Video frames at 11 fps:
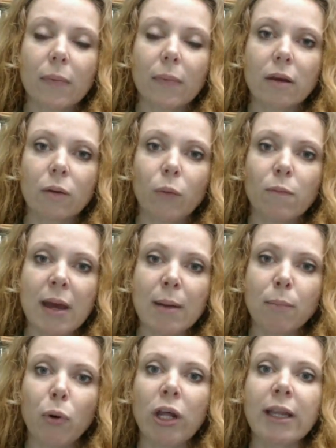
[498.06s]

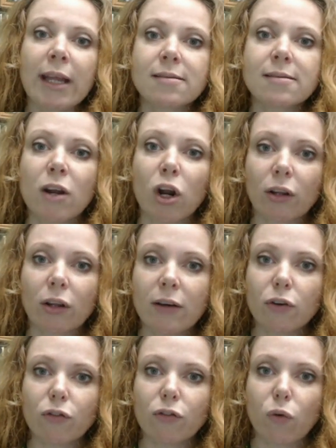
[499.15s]
putting things in our
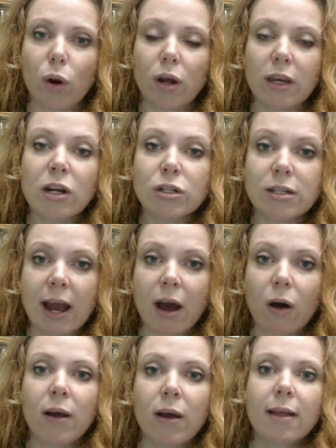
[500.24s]
liver for years
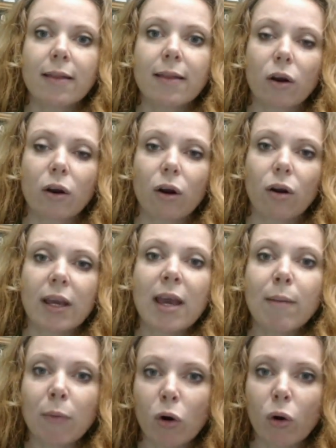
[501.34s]
now that are
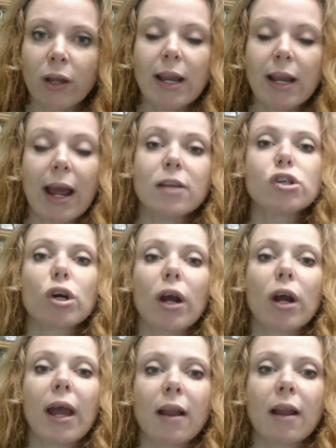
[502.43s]
chemical in nature
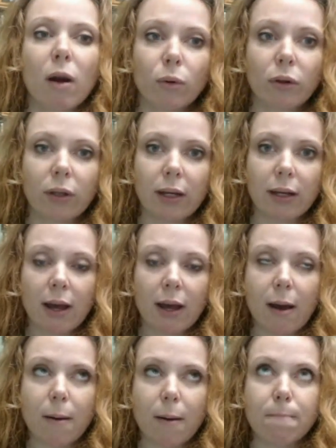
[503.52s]
and not really
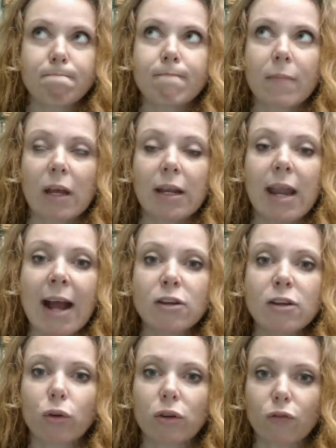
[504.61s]

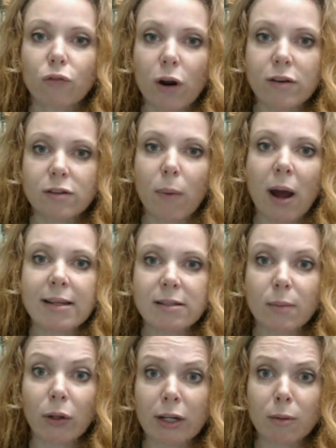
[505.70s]
natural as far as the body's
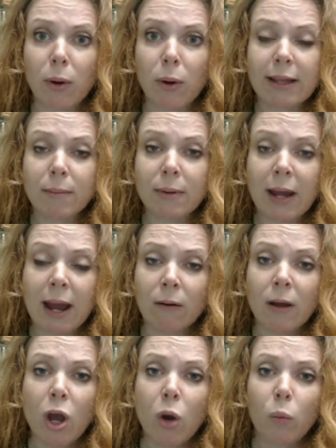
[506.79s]
ability to break them down,
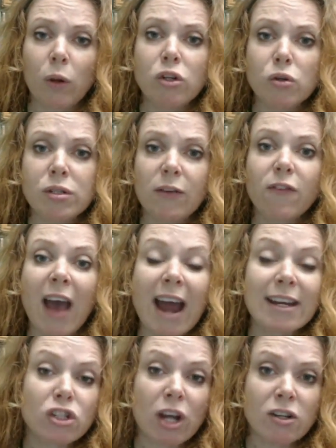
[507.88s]
we do see
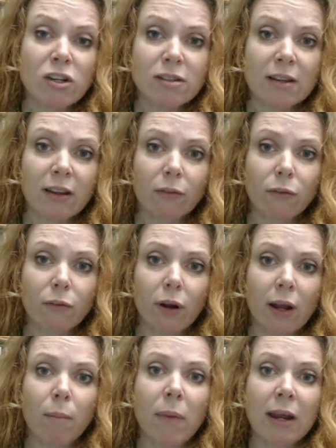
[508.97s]
fatty changes in the liver
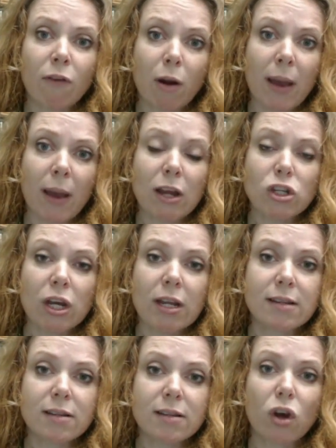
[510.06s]
in many of our
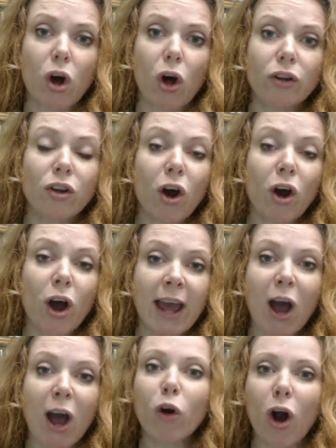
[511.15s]
patients. It's called
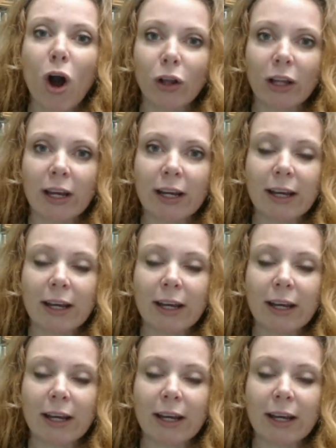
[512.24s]
non-alcoholic